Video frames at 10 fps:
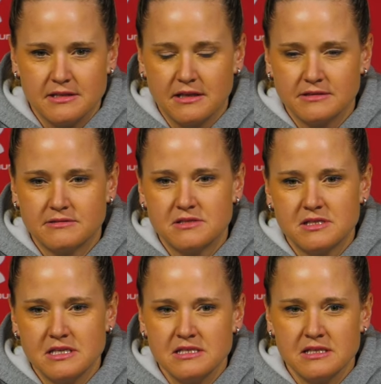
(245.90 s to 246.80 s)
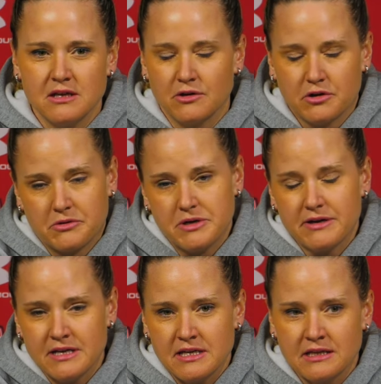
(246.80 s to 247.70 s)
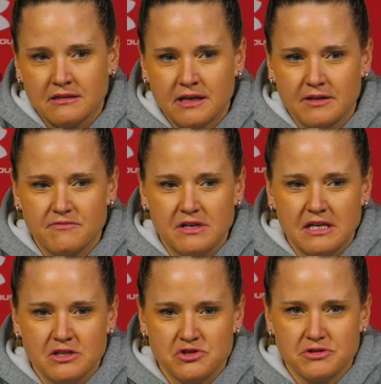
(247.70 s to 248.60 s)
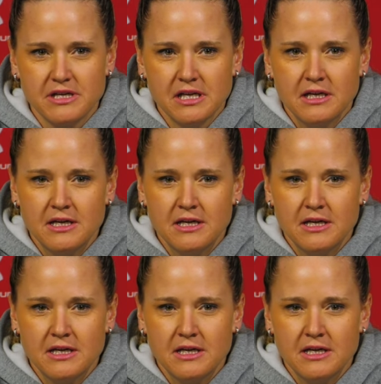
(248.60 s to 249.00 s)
a season or career-ending kind of knee injury.